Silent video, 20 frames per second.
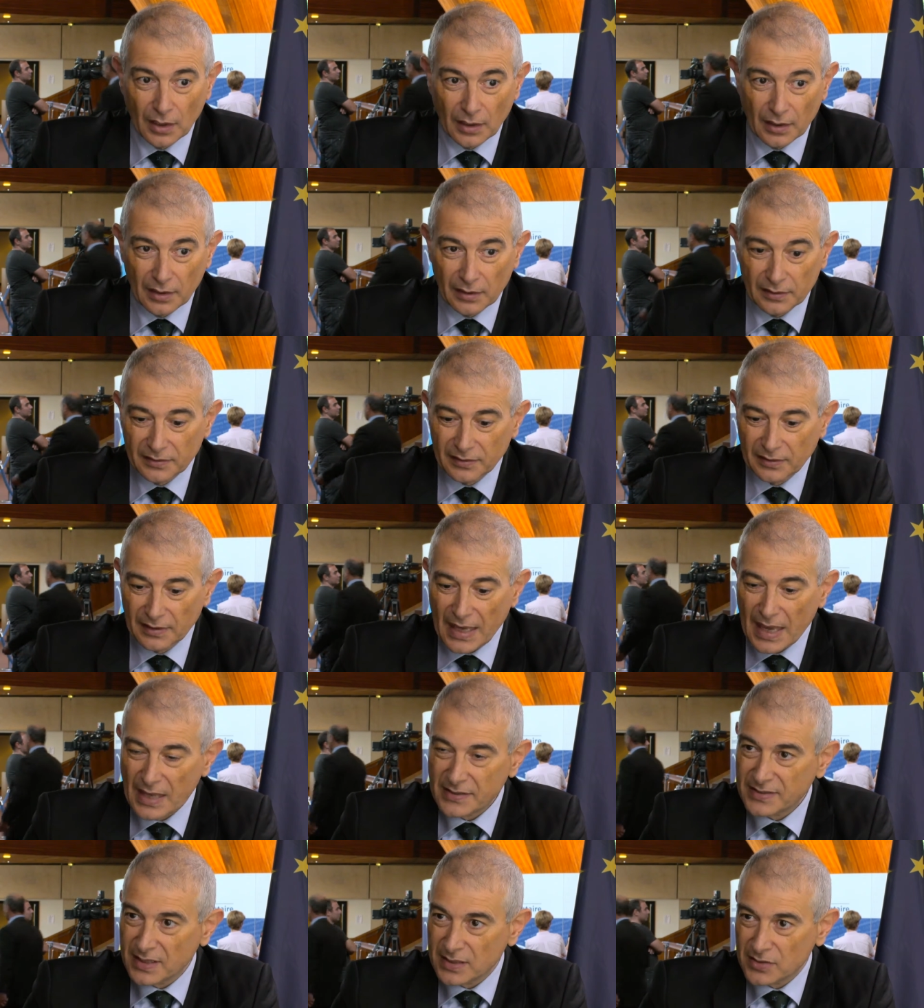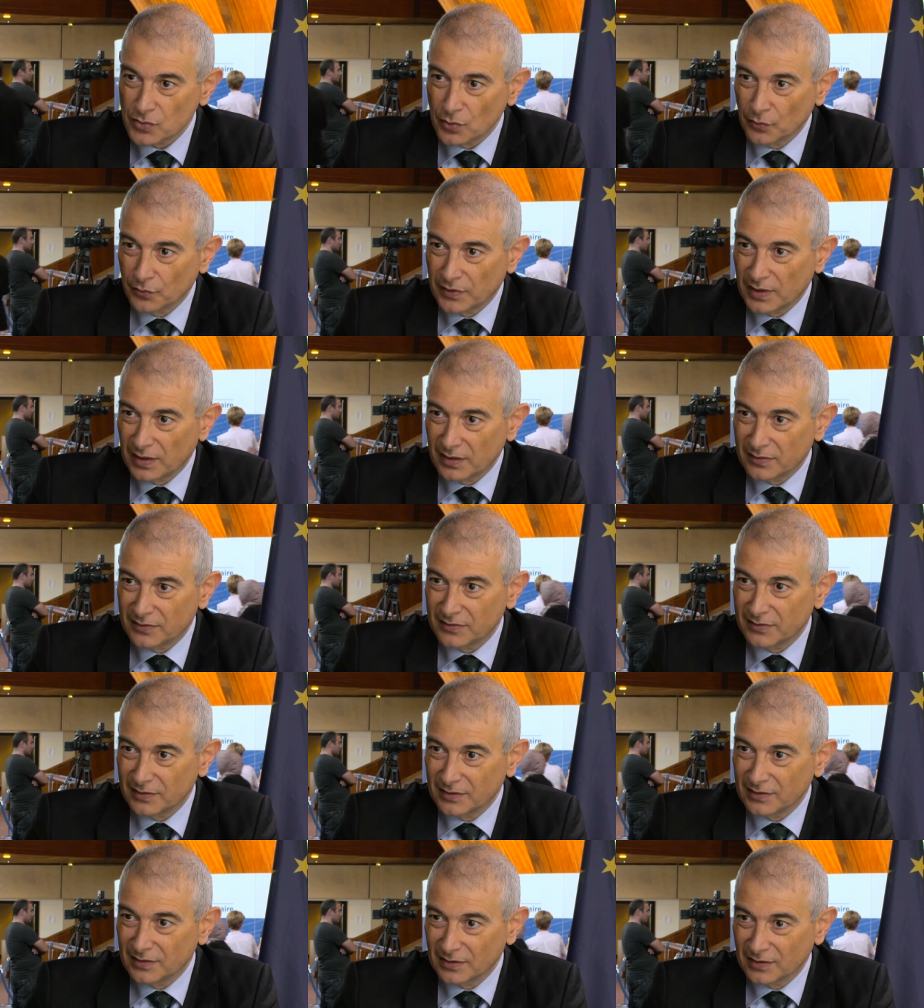uh, the assets of that
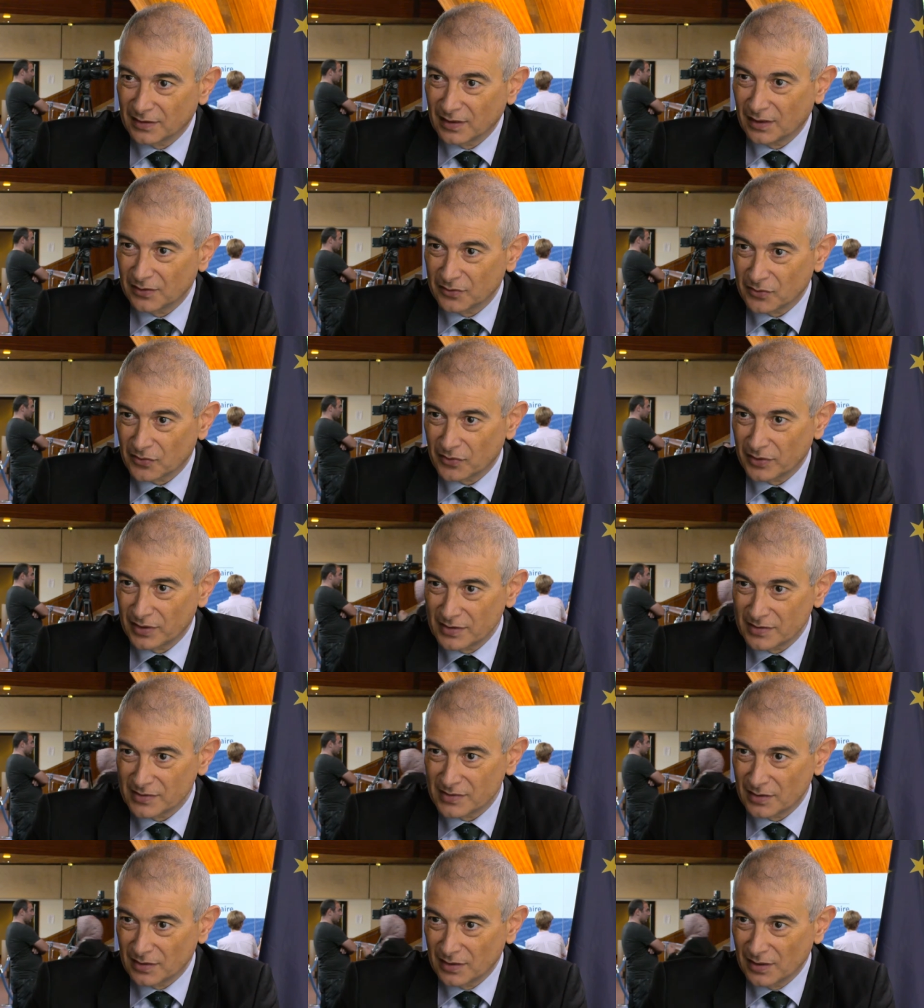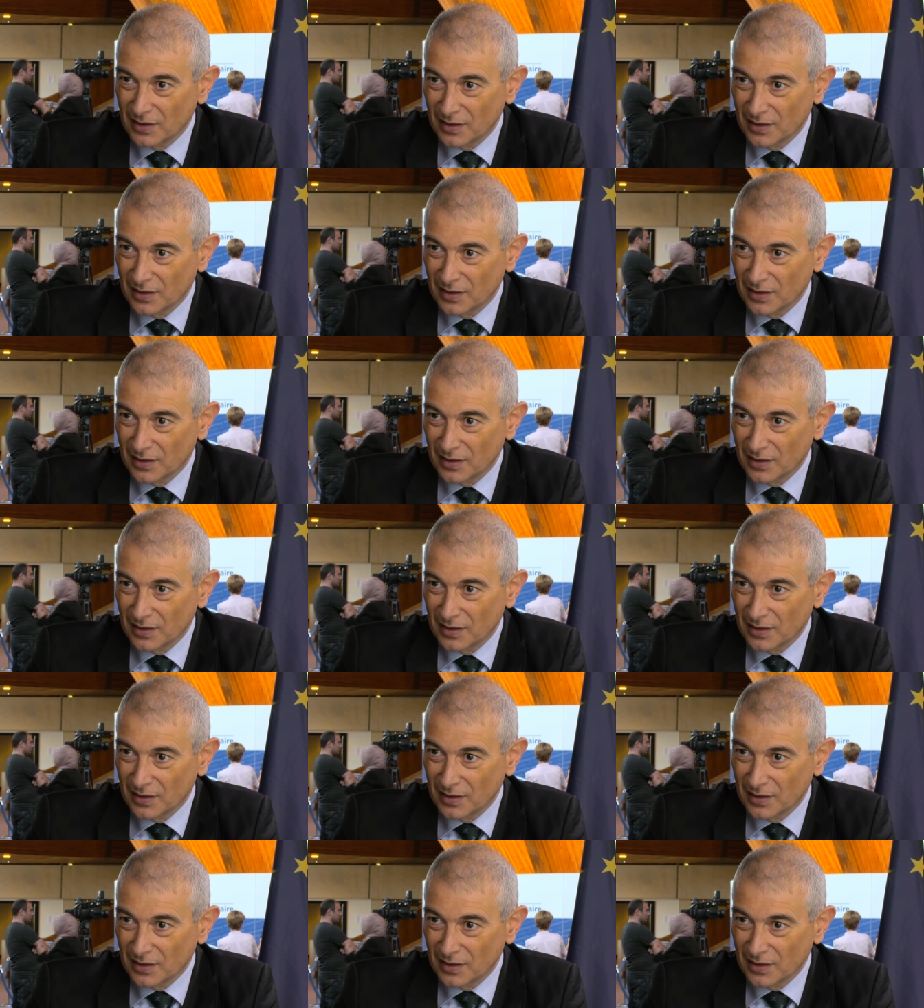uh, countries